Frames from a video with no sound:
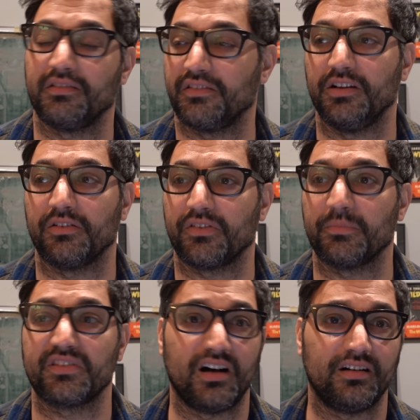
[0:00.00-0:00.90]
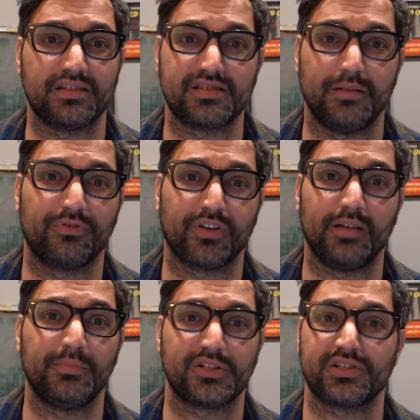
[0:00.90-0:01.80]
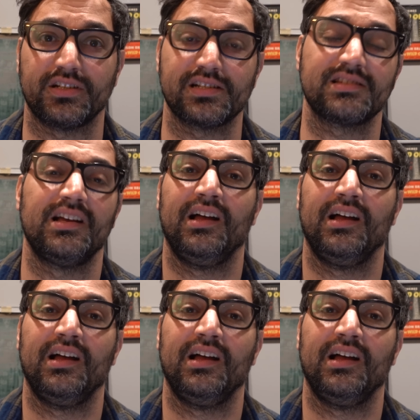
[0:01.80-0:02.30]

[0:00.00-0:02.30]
You know, some solid subframe bushings